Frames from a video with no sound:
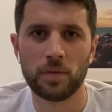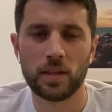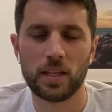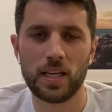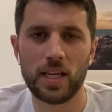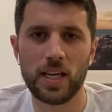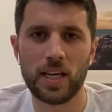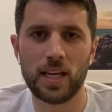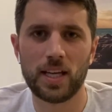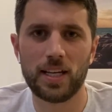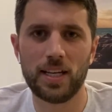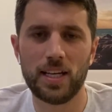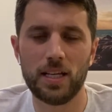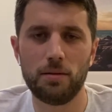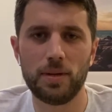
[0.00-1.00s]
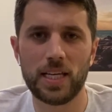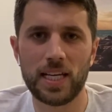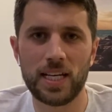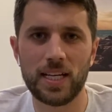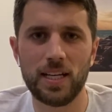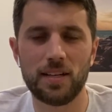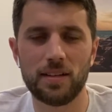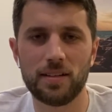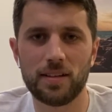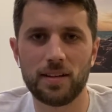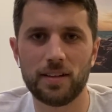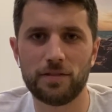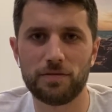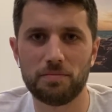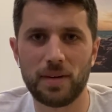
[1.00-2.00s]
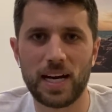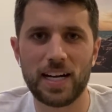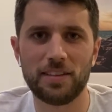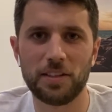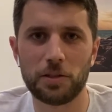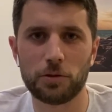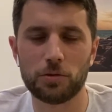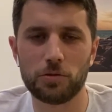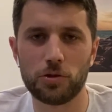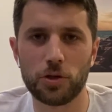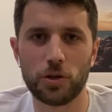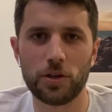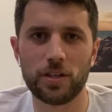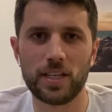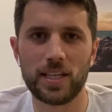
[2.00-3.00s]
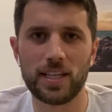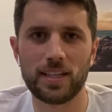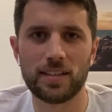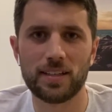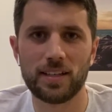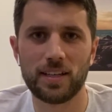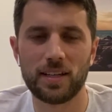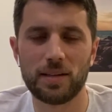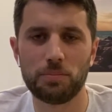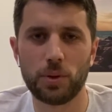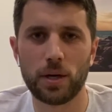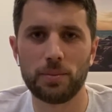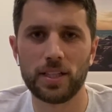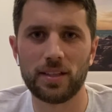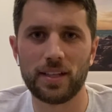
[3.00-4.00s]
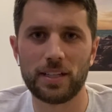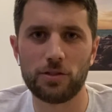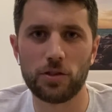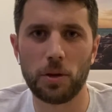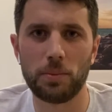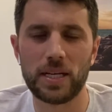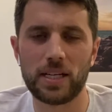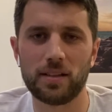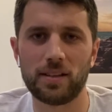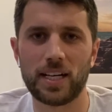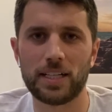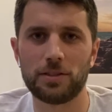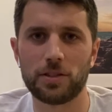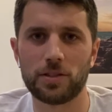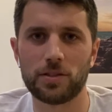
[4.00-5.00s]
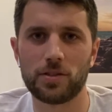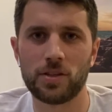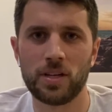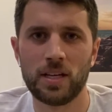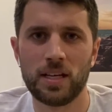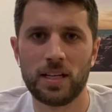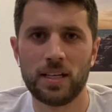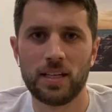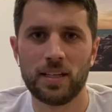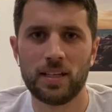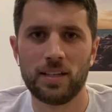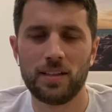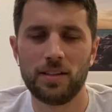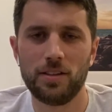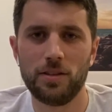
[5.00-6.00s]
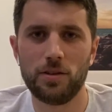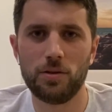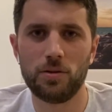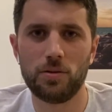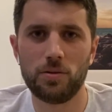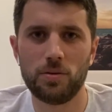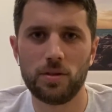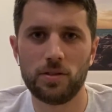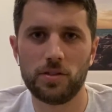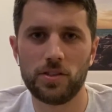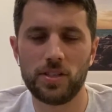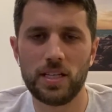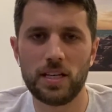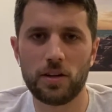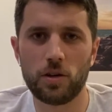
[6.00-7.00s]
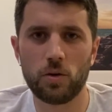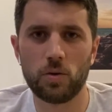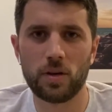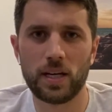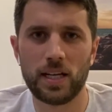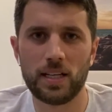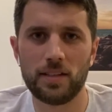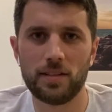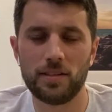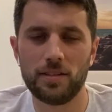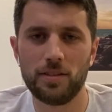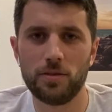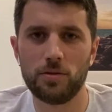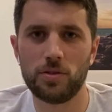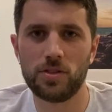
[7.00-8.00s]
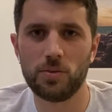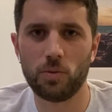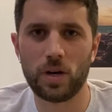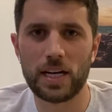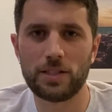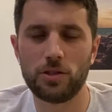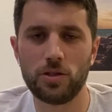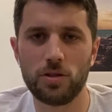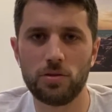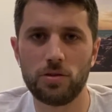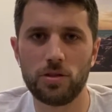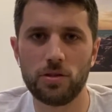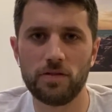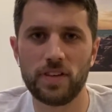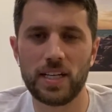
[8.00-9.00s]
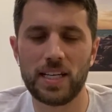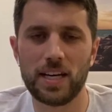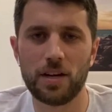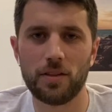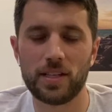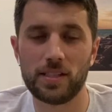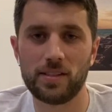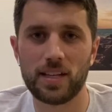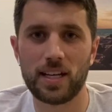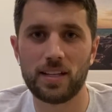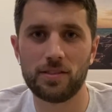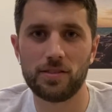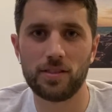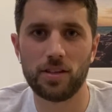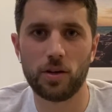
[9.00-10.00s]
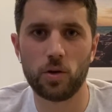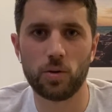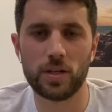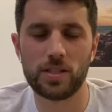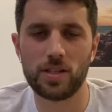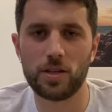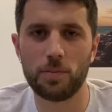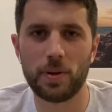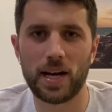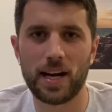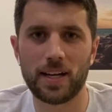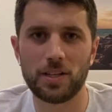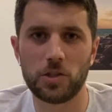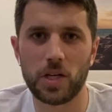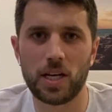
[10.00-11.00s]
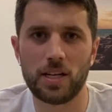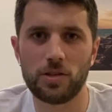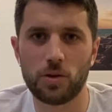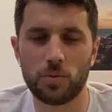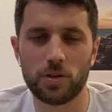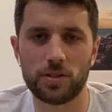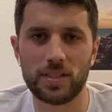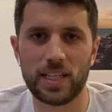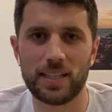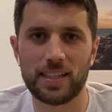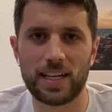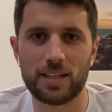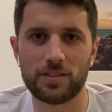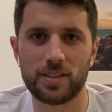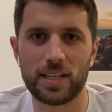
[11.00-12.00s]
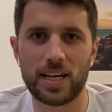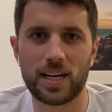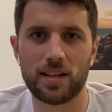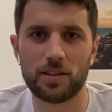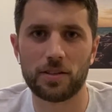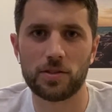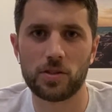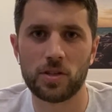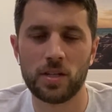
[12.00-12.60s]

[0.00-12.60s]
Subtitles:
And in the beginning of my little journey, probably like so many collectors, you see a coin, you watch a YouTube video that says the coins in your pocket change are worth $10,000.